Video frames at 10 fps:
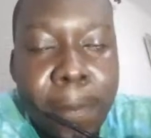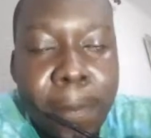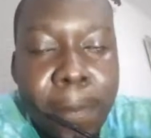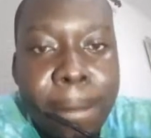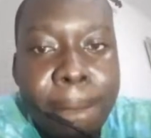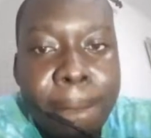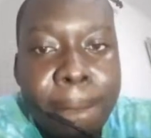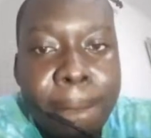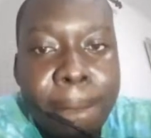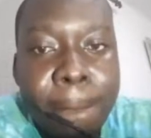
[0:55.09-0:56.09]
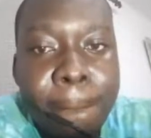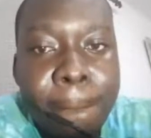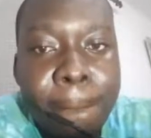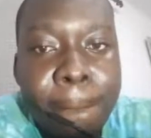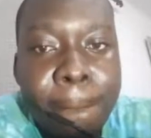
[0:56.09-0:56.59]

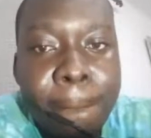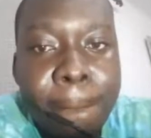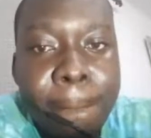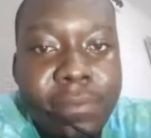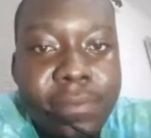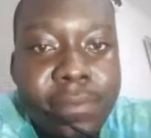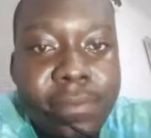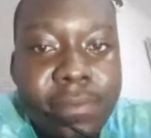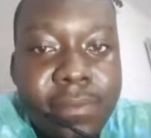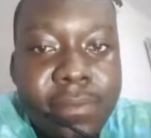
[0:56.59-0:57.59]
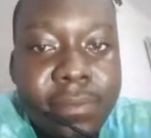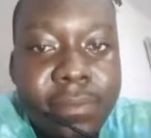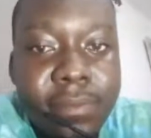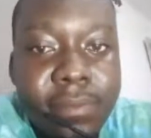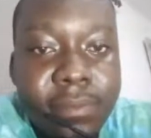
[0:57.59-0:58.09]

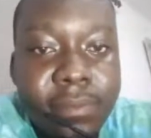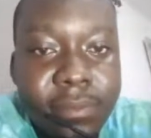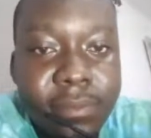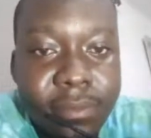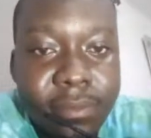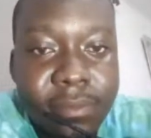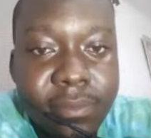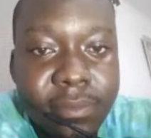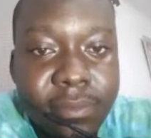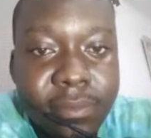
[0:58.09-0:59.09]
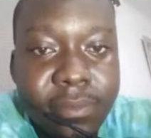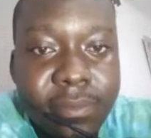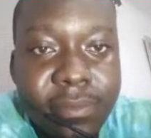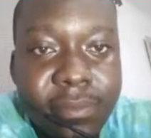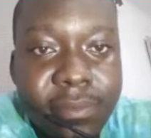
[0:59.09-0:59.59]

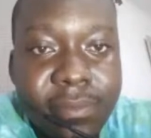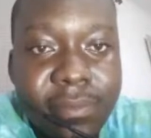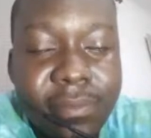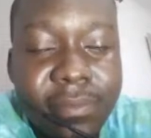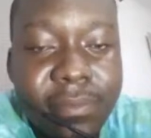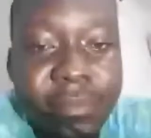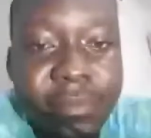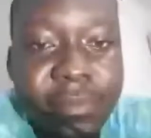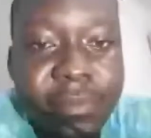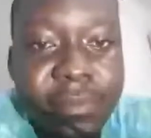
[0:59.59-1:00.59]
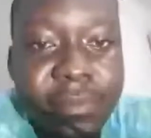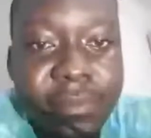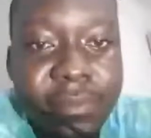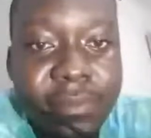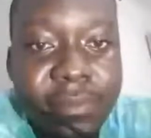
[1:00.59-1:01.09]

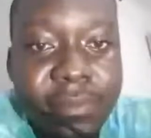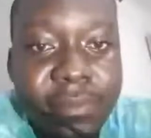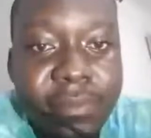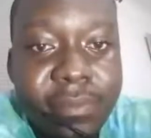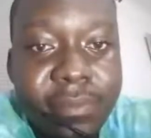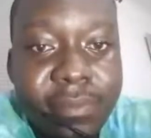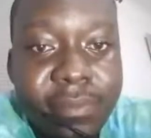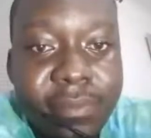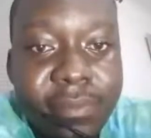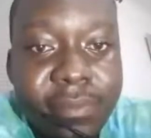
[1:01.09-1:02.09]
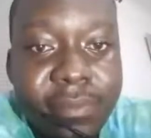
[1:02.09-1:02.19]
No words are spoken by the person on screen.